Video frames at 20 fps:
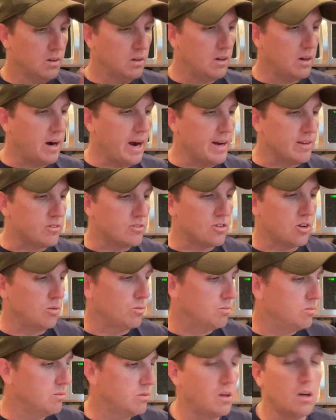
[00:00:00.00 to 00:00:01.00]
All right,
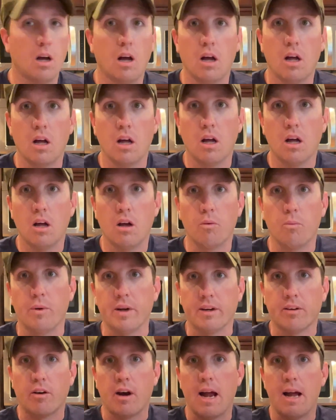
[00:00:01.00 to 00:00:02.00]
so went
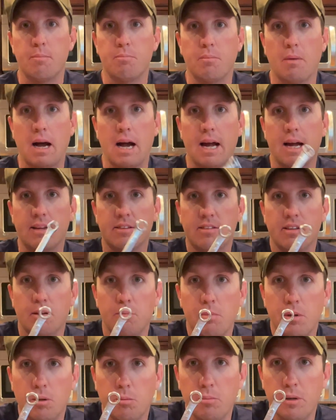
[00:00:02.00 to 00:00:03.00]
and grabbed my
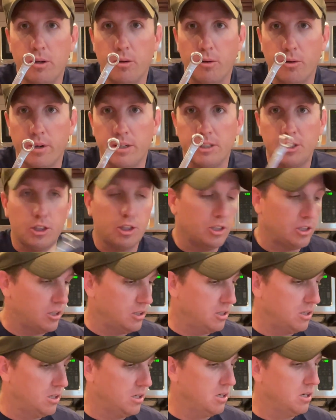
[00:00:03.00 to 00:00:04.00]
10mm wrench.
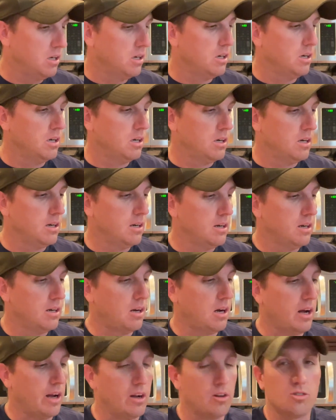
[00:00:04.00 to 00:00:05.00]

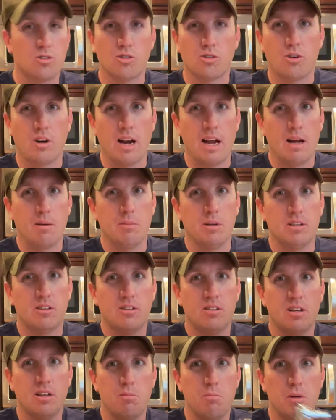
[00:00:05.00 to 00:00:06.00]
I also grabbed a
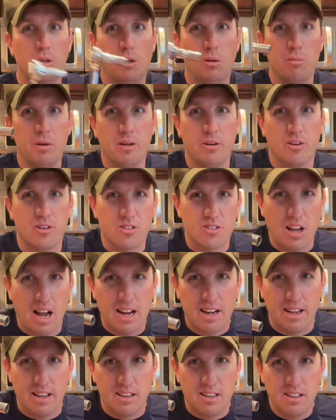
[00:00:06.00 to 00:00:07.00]
10mm
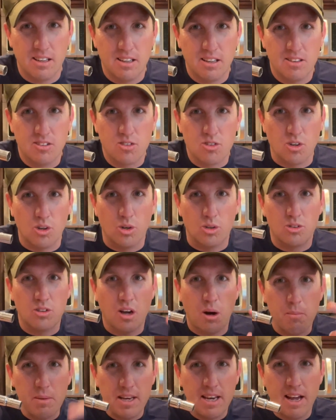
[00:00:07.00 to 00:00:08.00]
socket. So
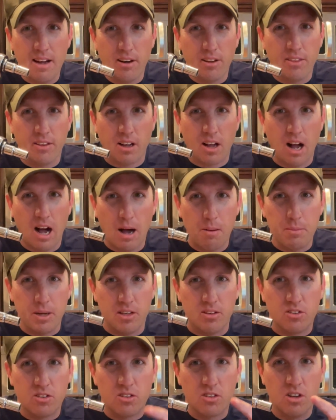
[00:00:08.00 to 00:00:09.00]
tell me down in the
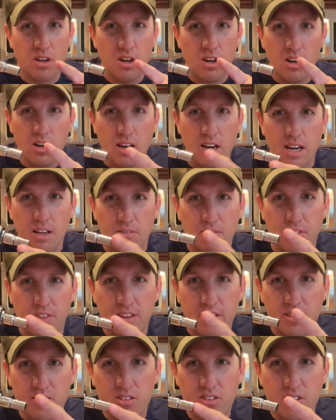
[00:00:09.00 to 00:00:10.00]
comments if
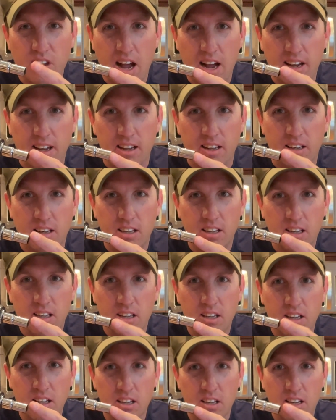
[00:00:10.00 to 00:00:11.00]
this socket
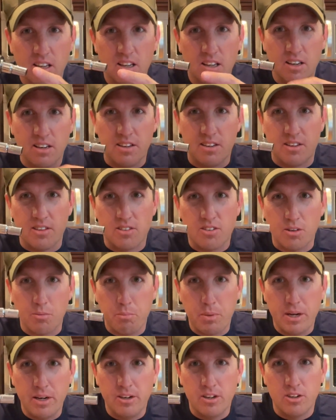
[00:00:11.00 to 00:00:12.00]

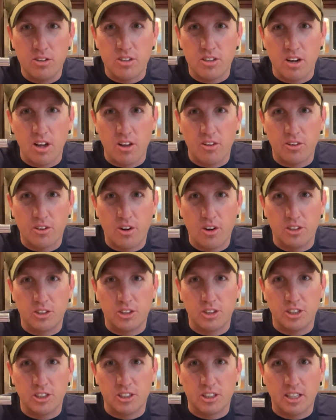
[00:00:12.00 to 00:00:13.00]
disappears in other
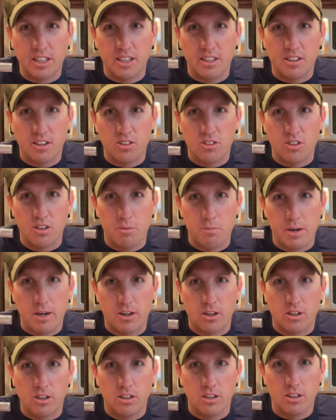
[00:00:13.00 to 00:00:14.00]
countries like it does in
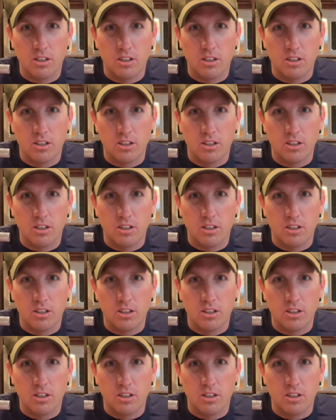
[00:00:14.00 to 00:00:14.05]
America.